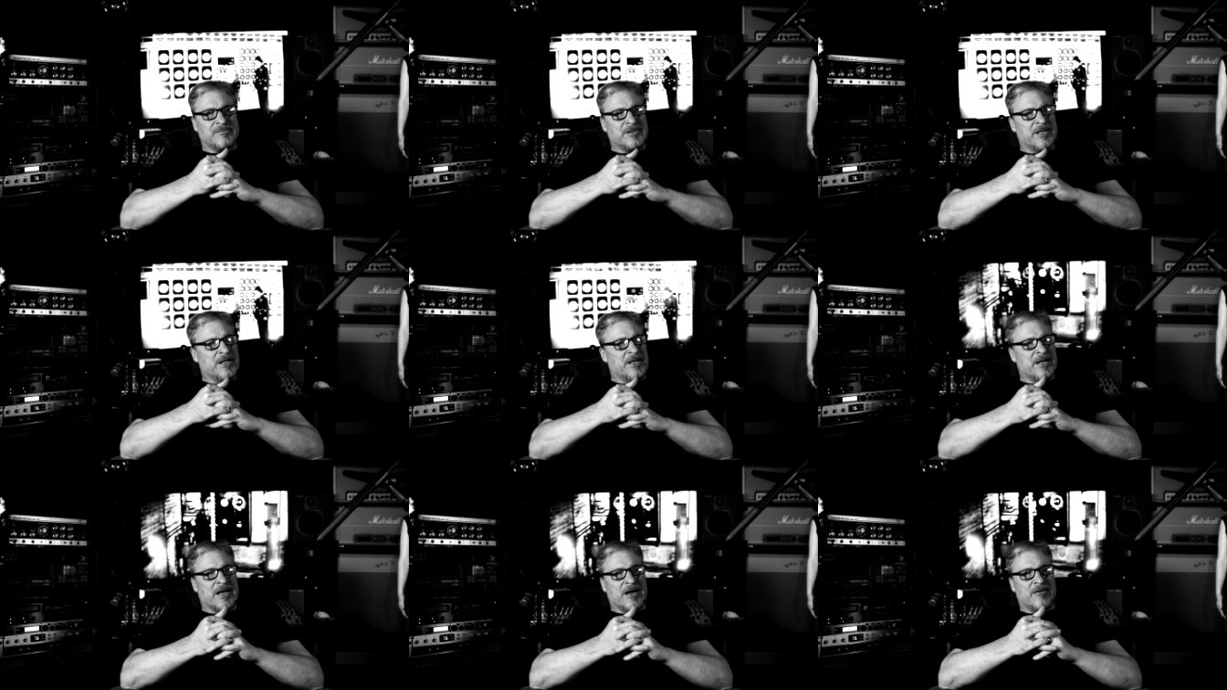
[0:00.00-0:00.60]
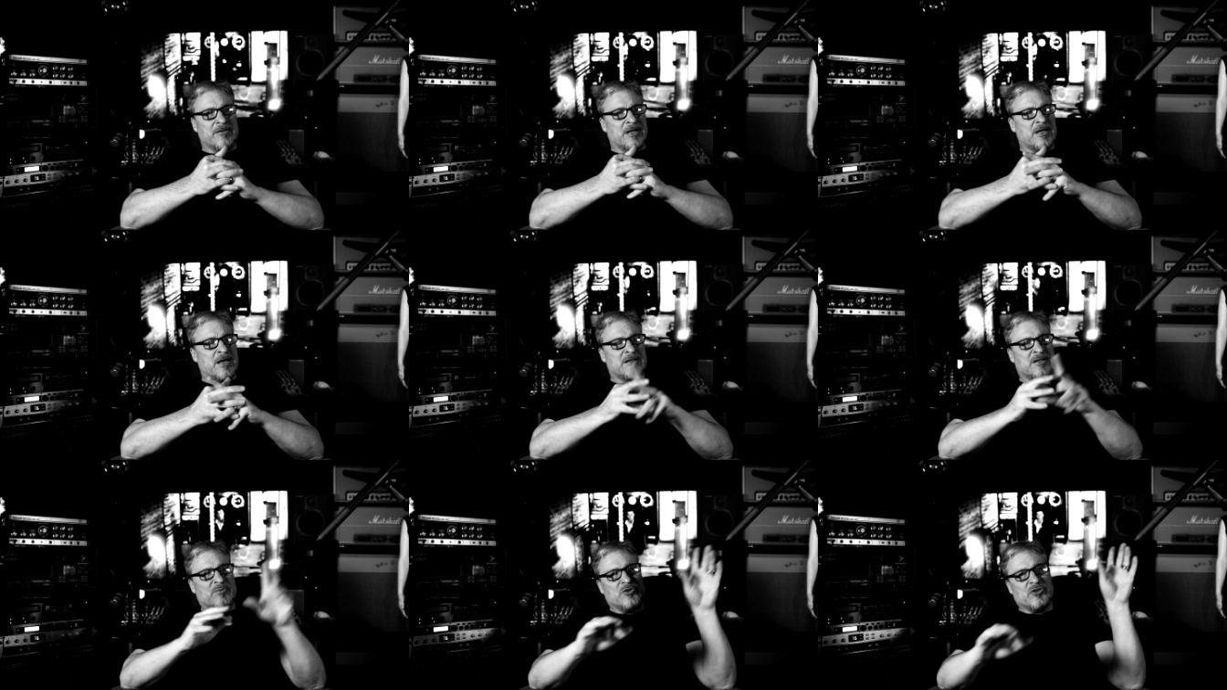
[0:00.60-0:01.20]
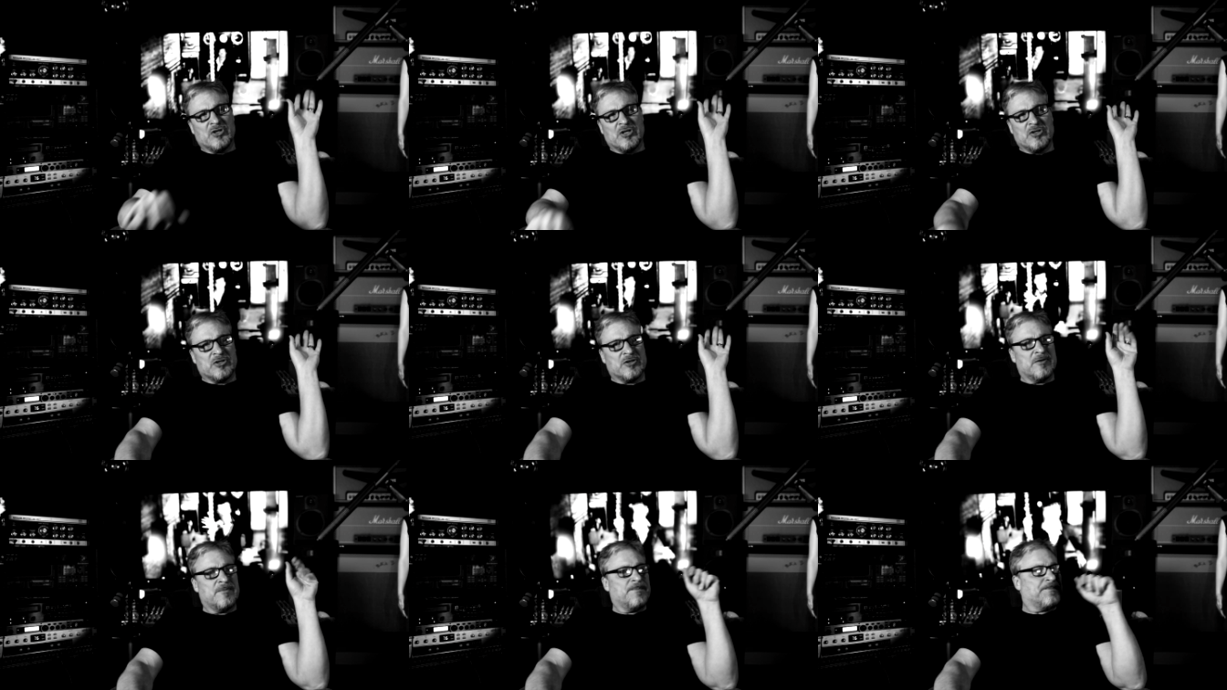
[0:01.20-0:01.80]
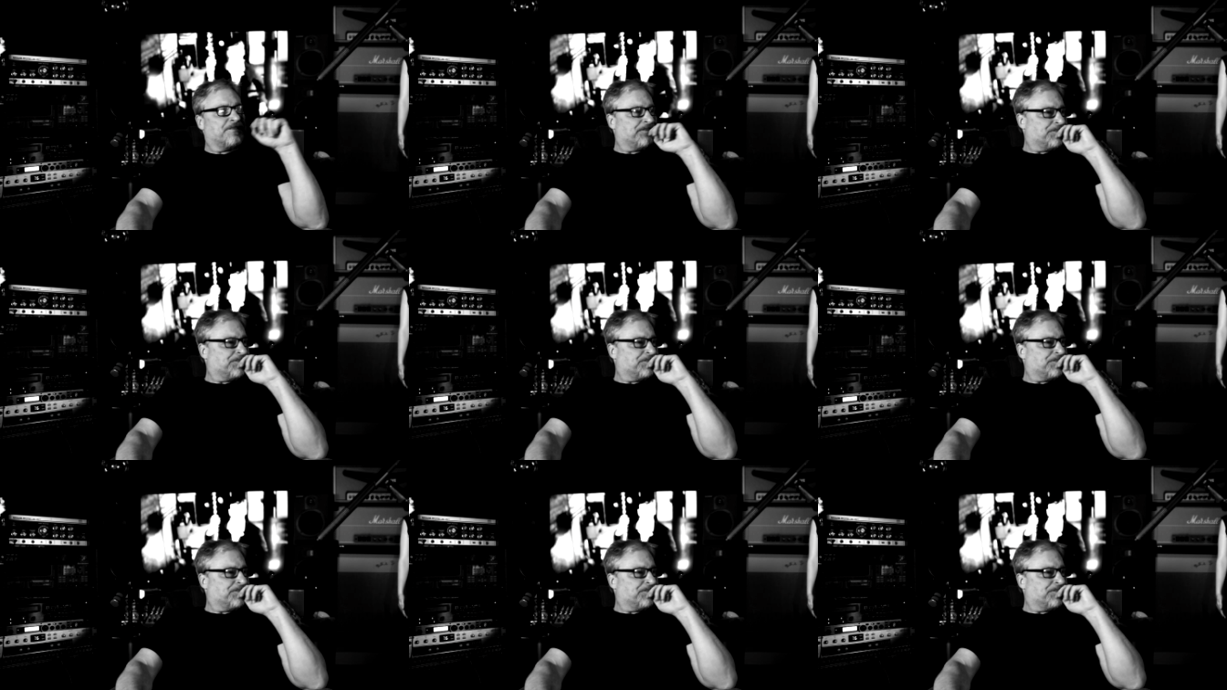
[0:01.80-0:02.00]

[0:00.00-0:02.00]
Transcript: in and out. As a musician,